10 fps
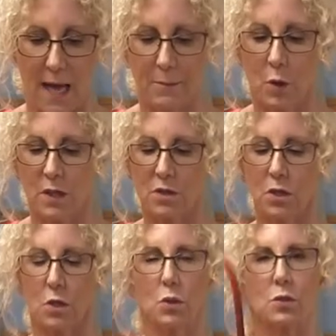I'm going to
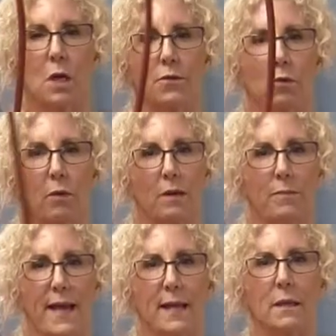use the red
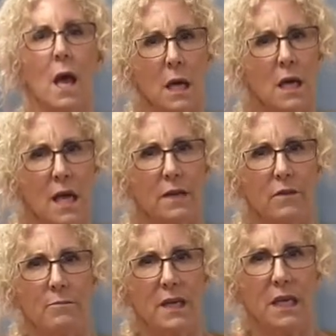band, kind of a